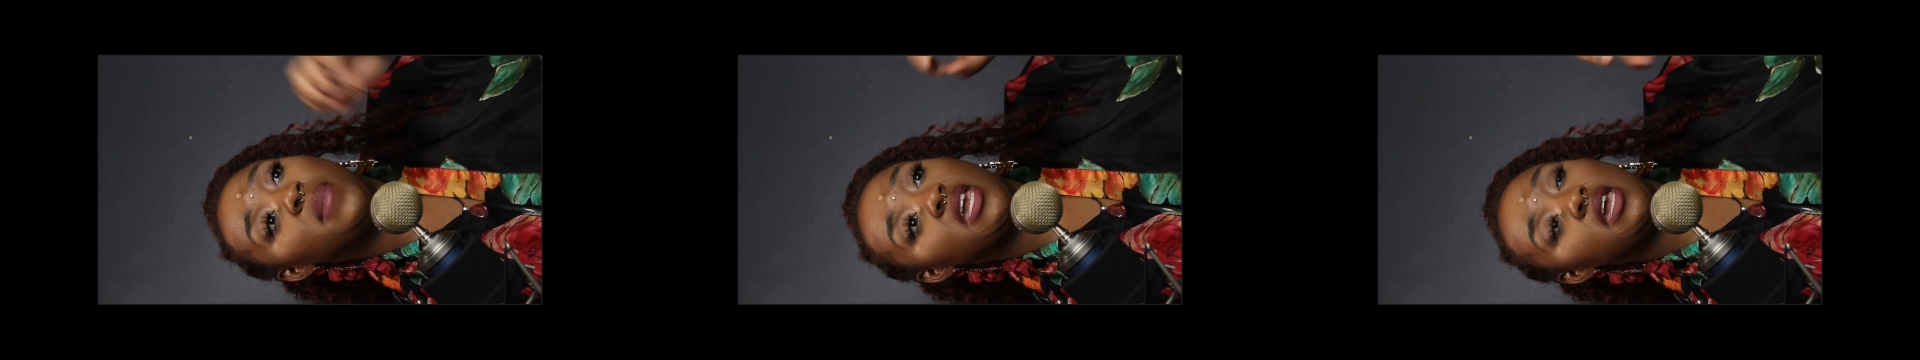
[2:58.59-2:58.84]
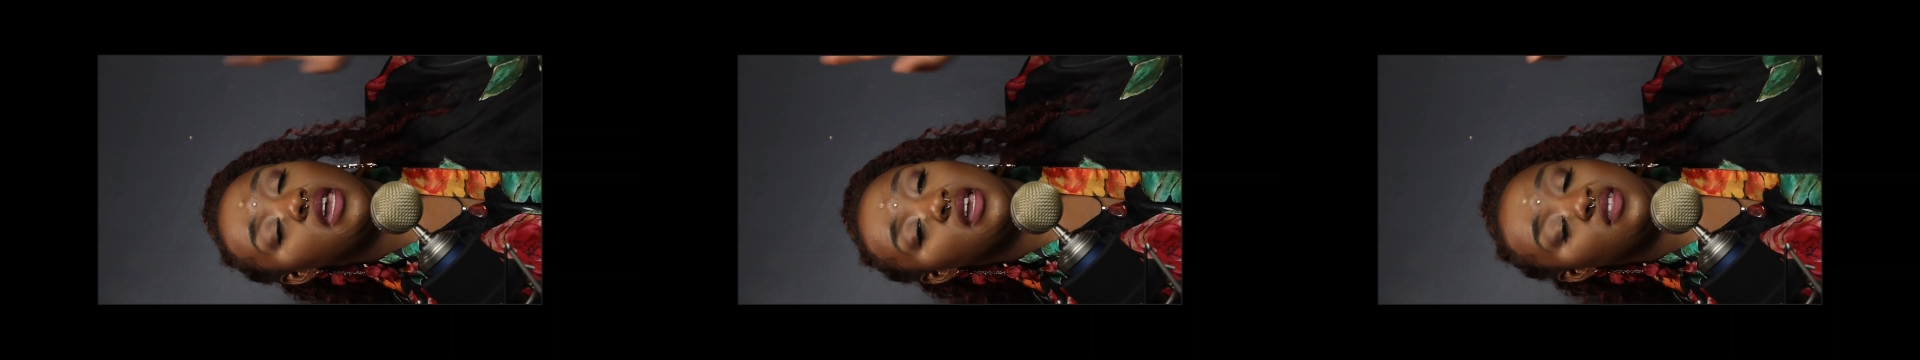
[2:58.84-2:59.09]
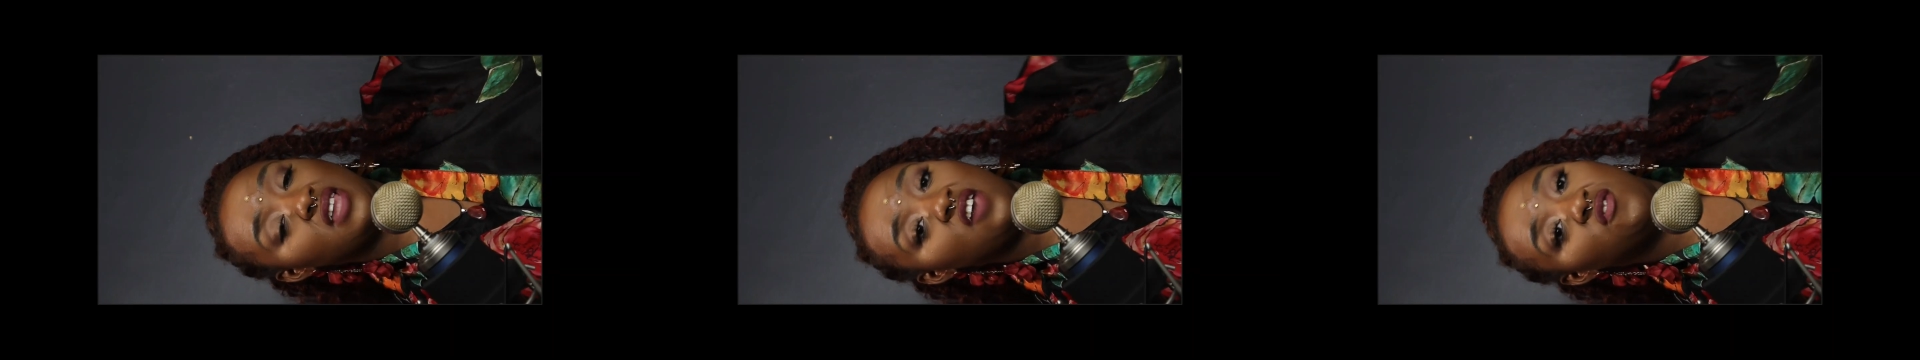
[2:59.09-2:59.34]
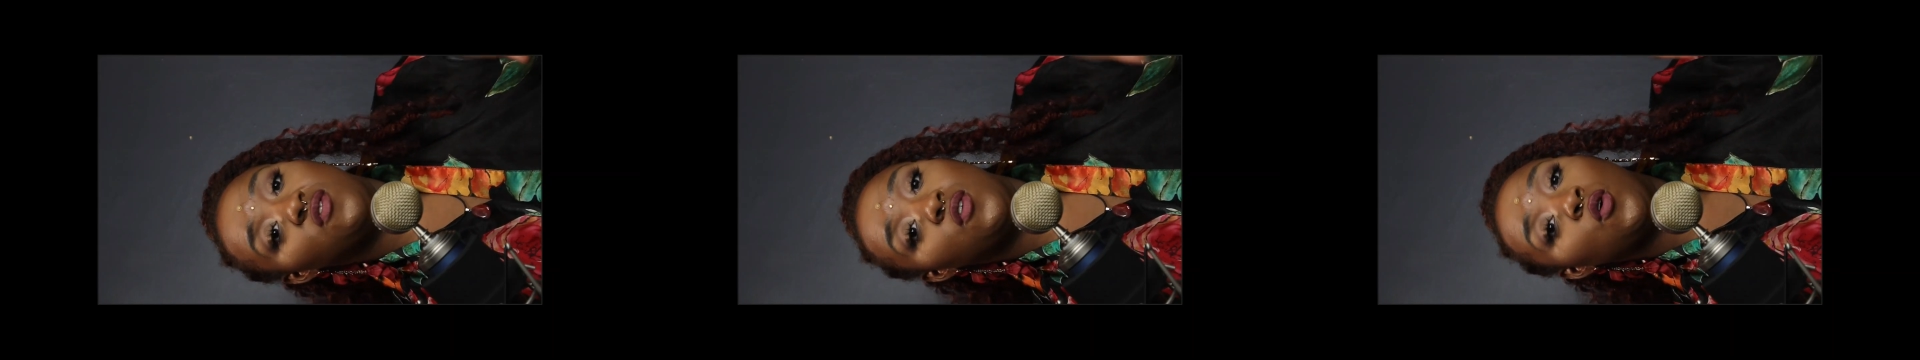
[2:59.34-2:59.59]
being
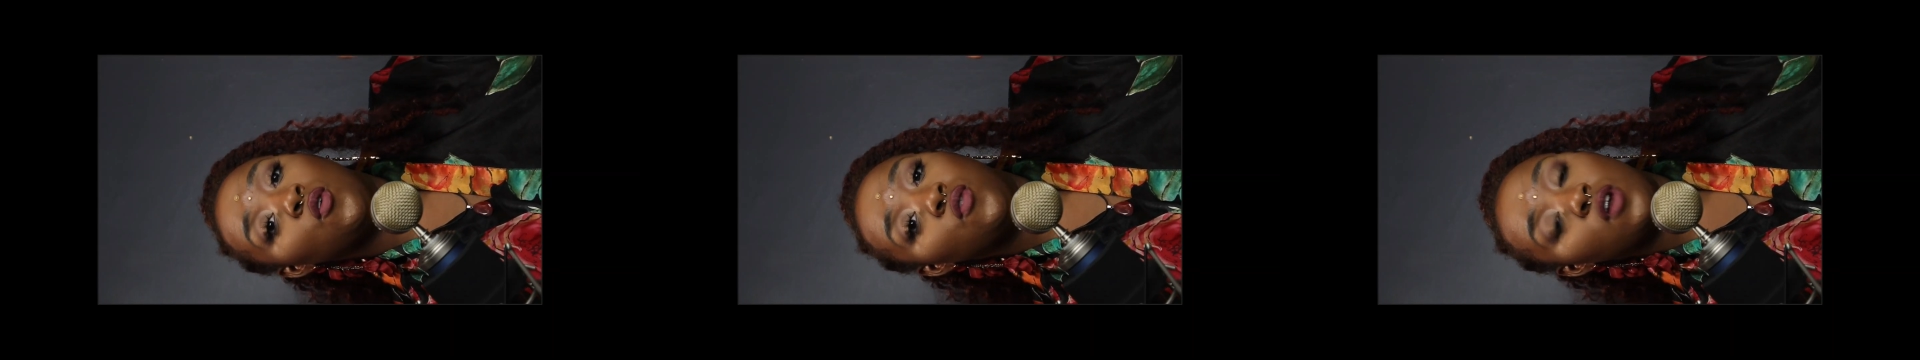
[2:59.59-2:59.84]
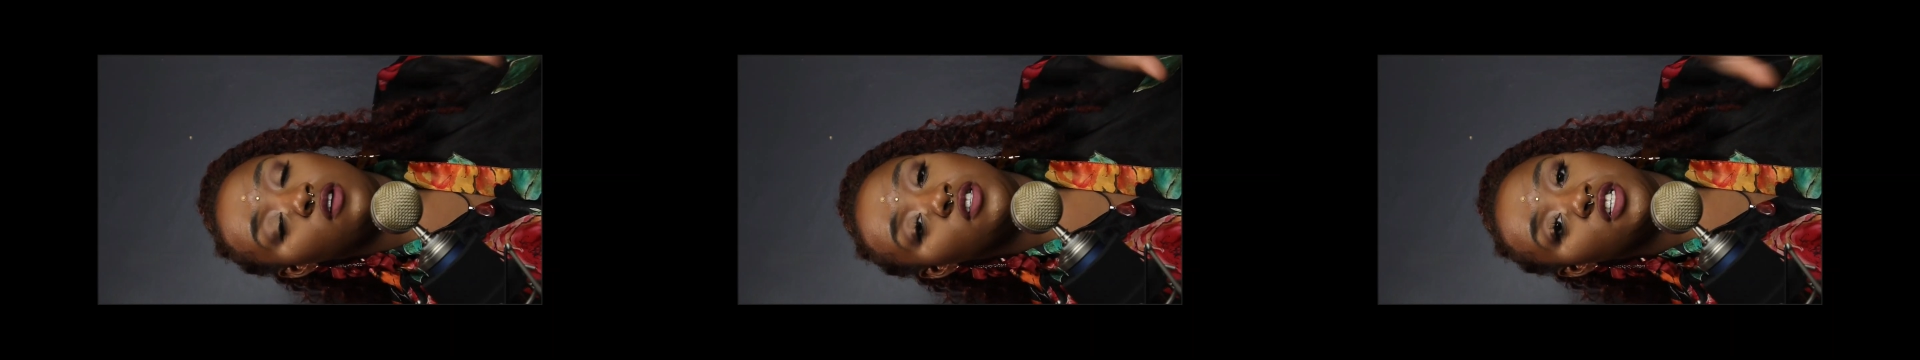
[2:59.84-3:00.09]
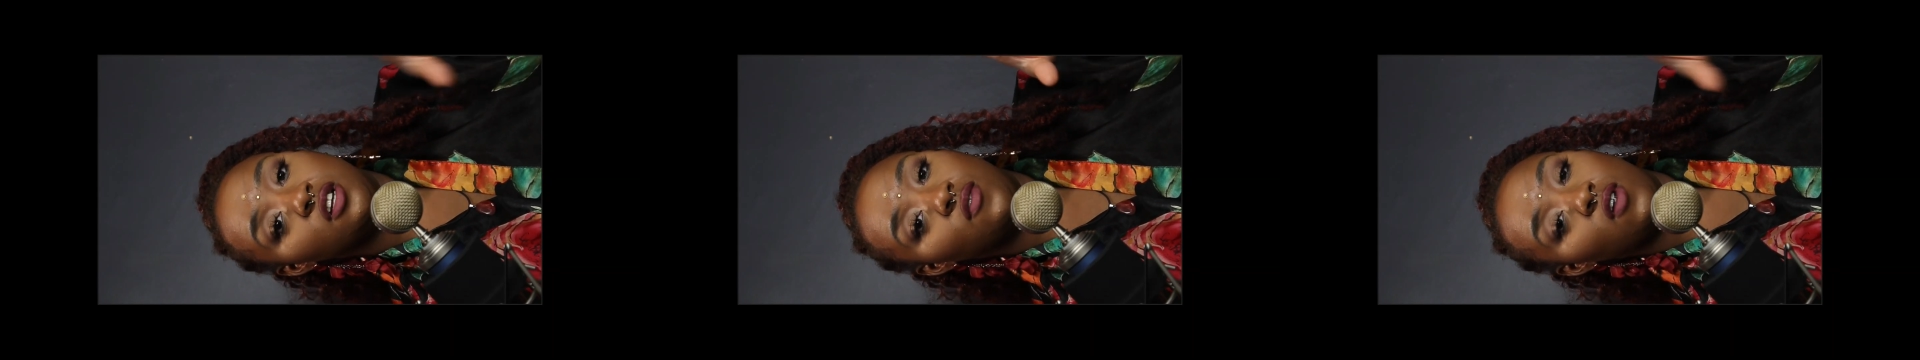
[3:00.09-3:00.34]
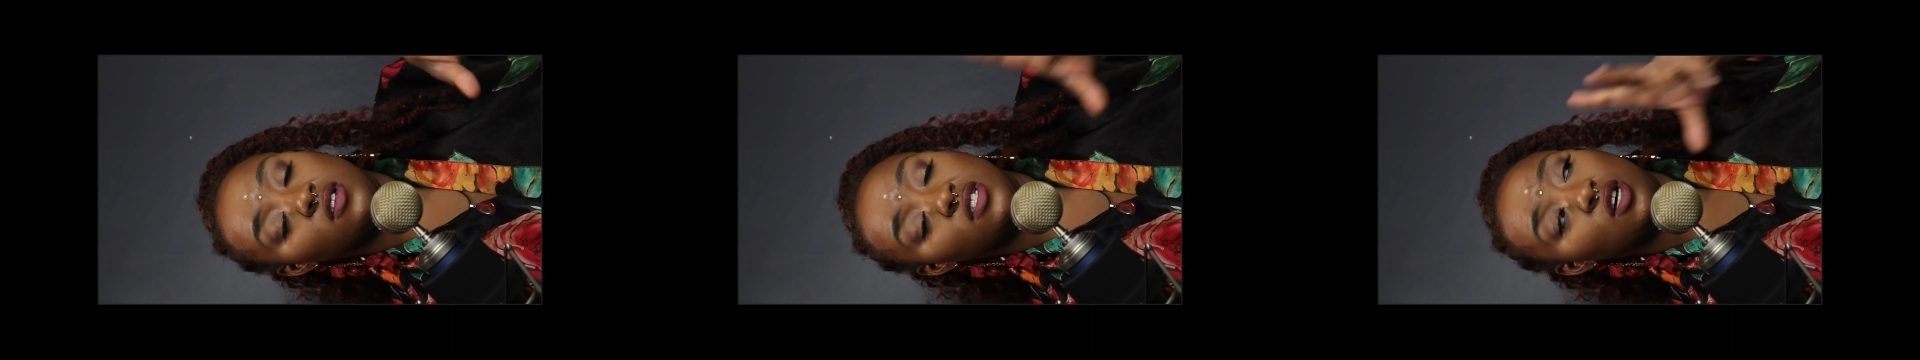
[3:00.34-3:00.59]
that full version
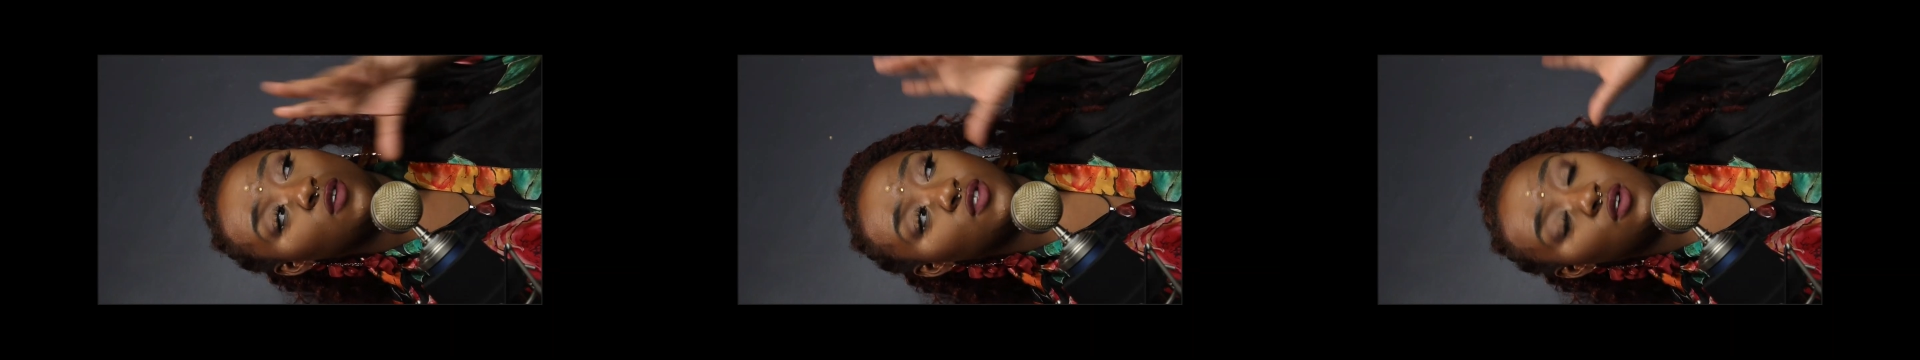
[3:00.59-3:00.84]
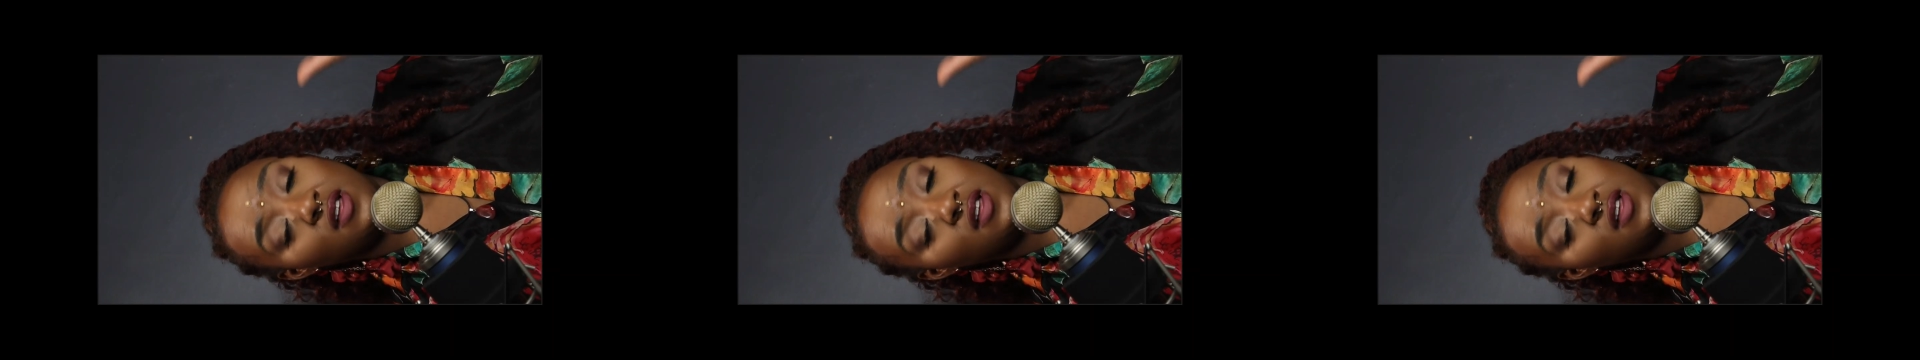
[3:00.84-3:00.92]
of ourselves